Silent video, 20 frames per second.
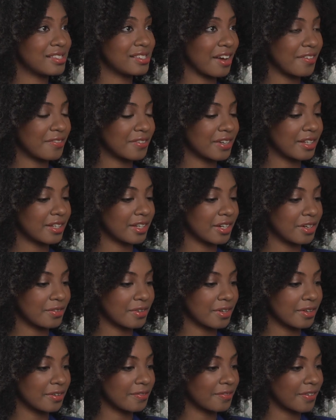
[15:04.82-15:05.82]
definitely a
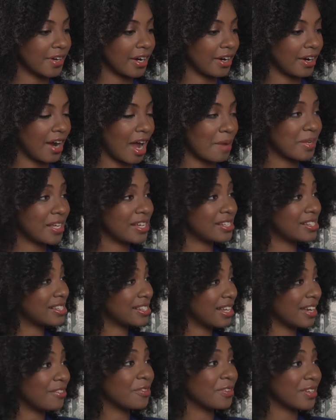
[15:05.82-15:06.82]
real fear. I mean,
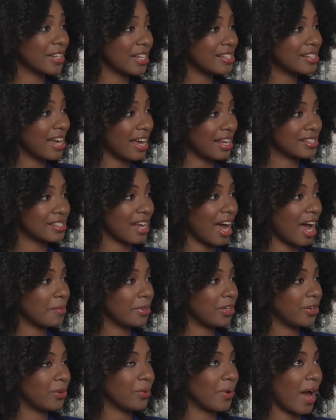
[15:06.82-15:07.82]
it really takes
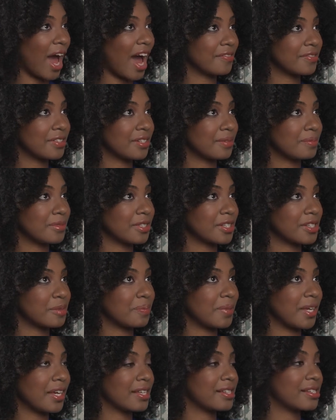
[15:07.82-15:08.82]
time, and you have to
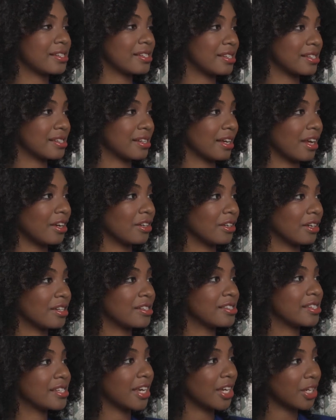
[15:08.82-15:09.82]
just be consistent and
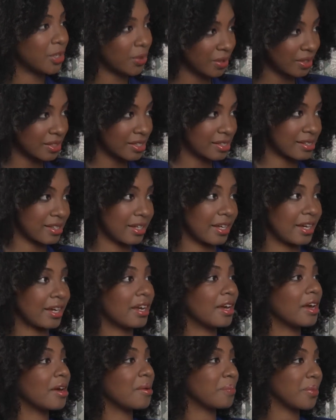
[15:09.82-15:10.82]
continuously
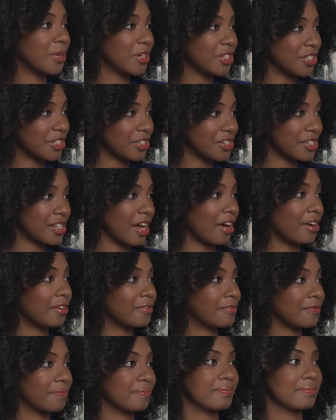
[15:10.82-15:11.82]
push
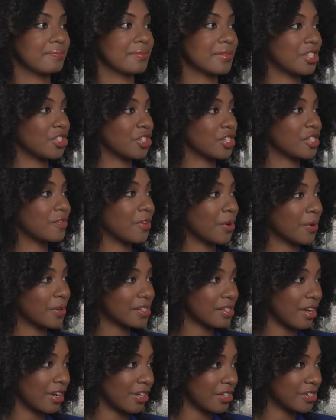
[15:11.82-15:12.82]
yourself to just focus on